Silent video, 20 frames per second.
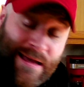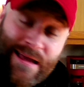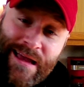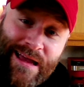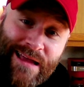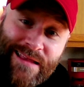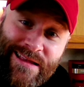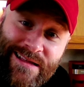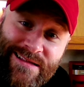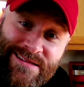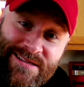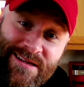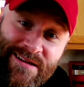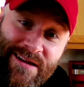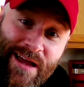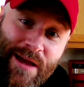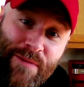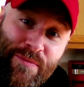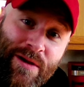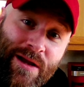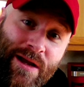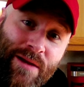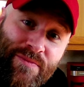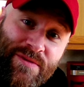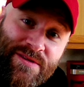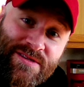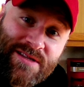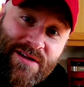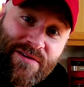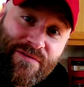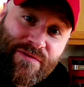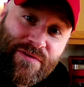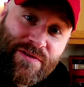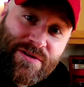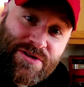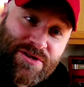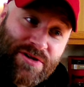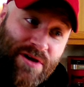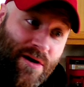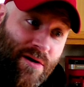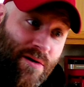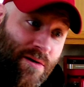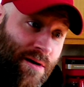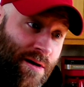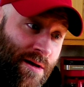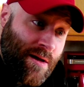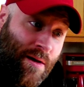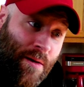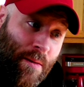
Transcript: And then Sunday I pick up the stuff for the show.